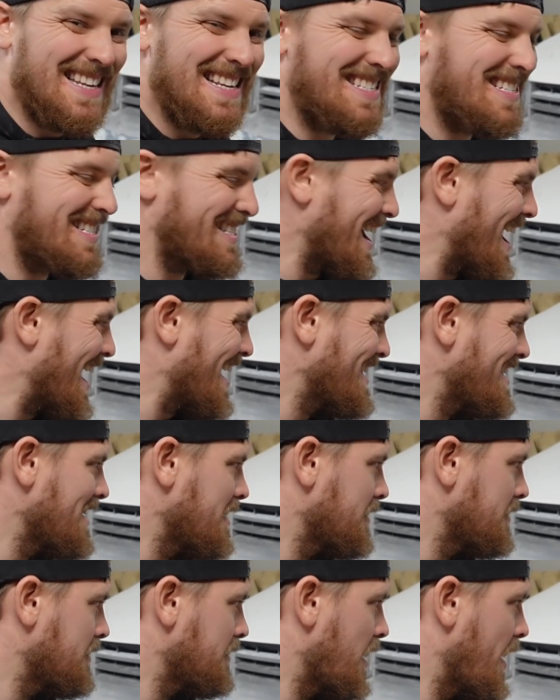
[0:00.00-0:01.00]
did say
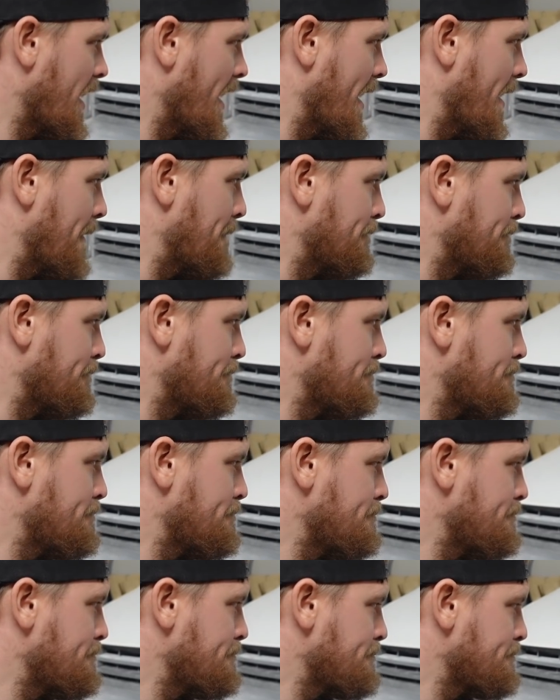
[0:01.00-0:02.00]
I
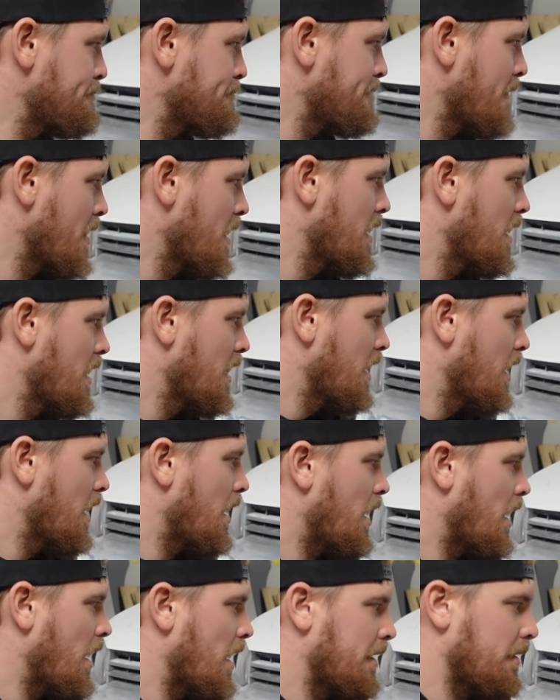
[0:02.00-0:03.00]

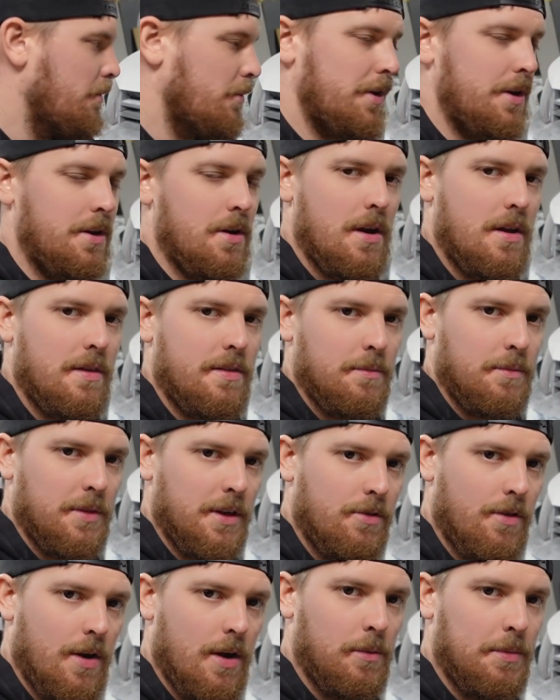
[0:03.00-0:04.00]
didn't want to do anything with
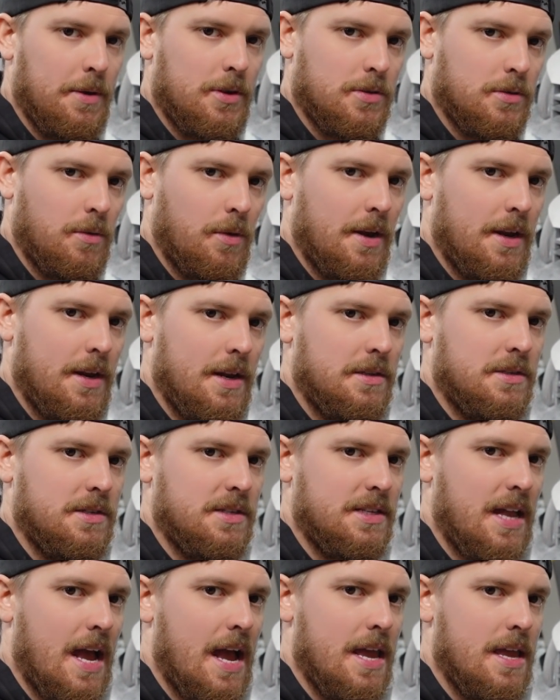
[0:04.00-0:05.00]
the grill because I wanted it to
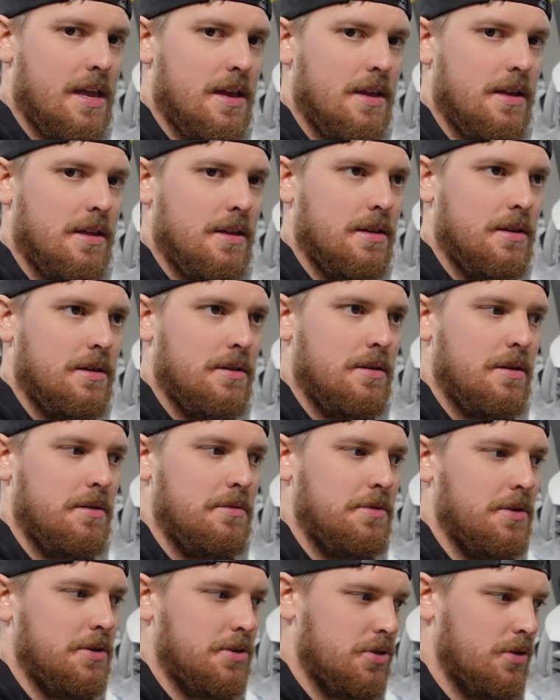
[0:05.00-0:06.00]
stay
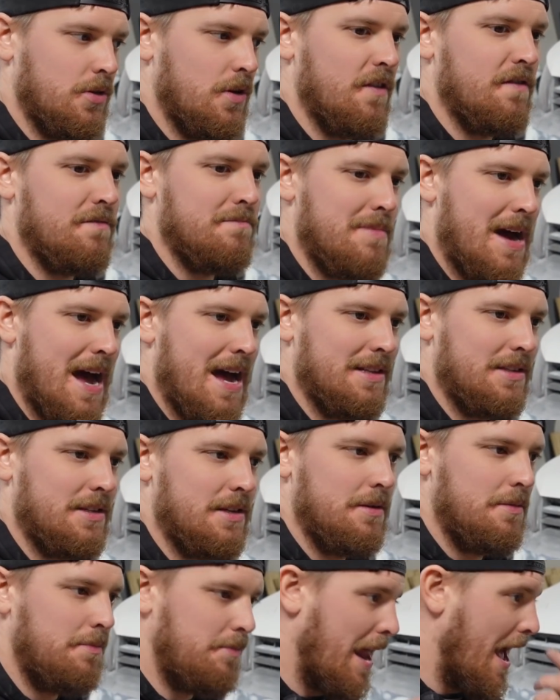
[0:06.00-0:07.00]
the sort of
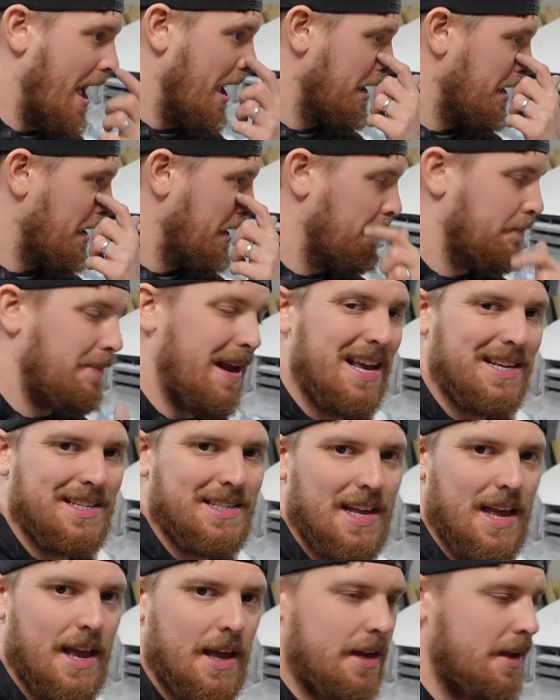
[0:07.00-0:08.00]
matte black
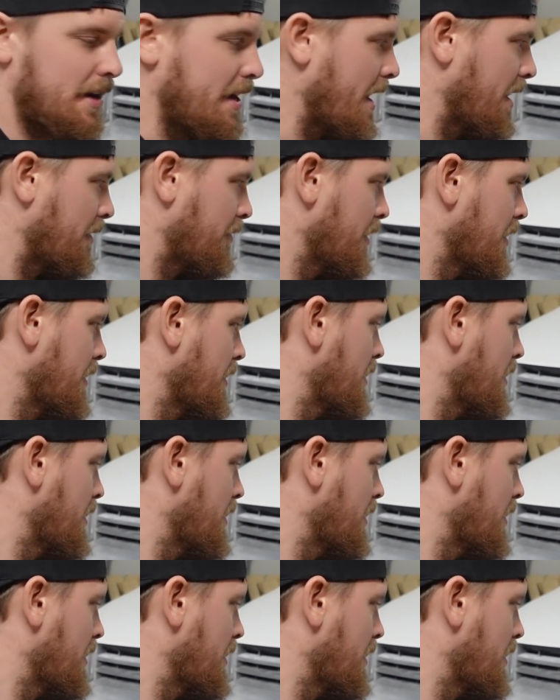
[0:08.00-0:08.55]
plastic. Now